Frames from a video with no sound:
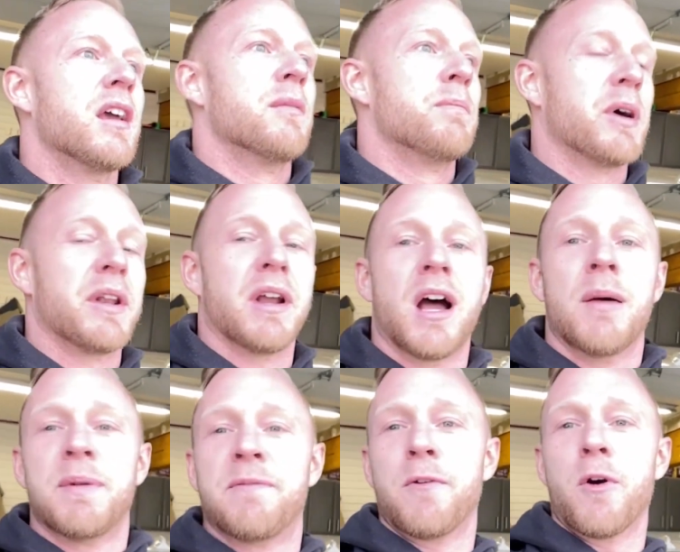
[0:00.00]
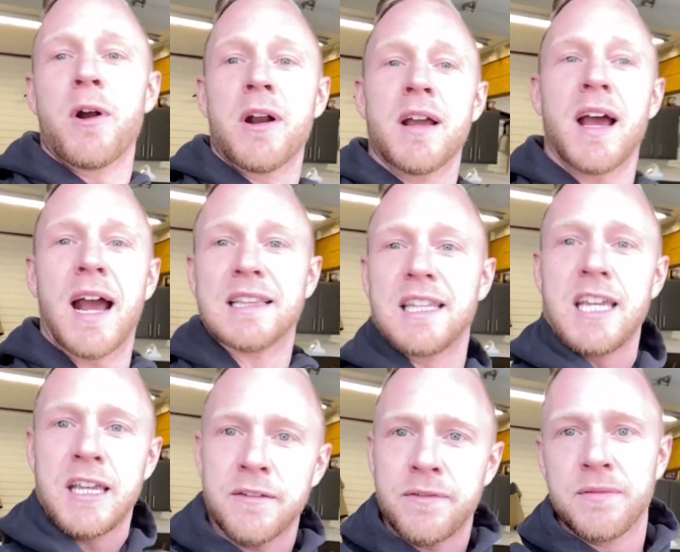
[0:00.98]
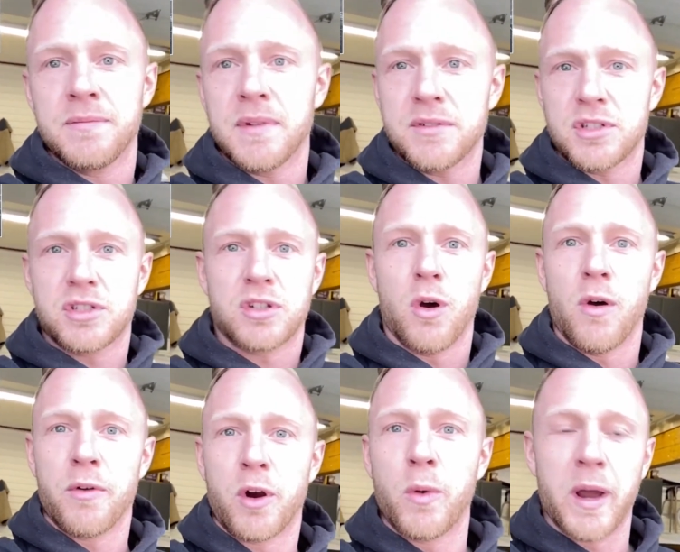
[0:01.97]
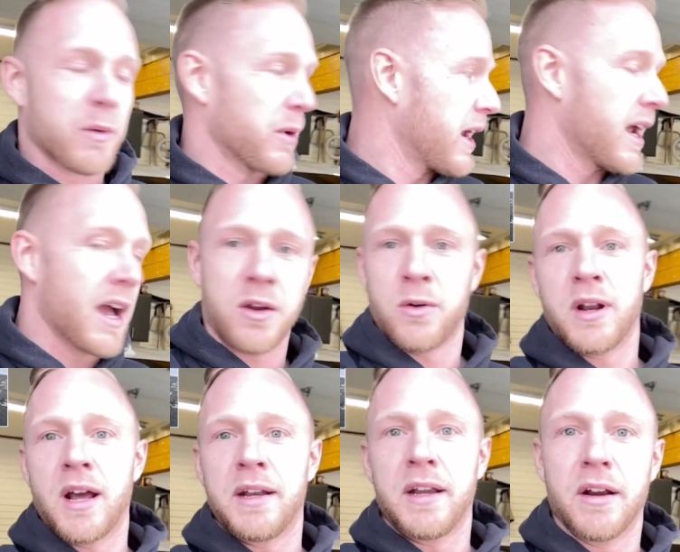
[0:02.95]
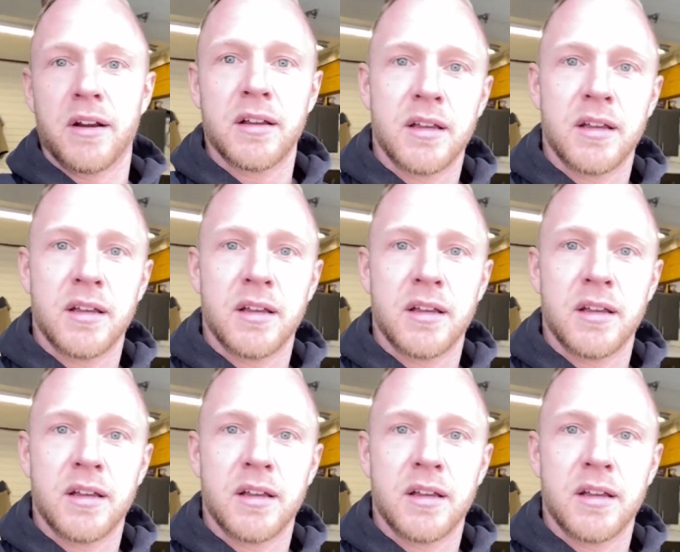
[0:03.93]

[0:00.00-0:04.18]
But before I leave, I'll just go over quick what I got going on here.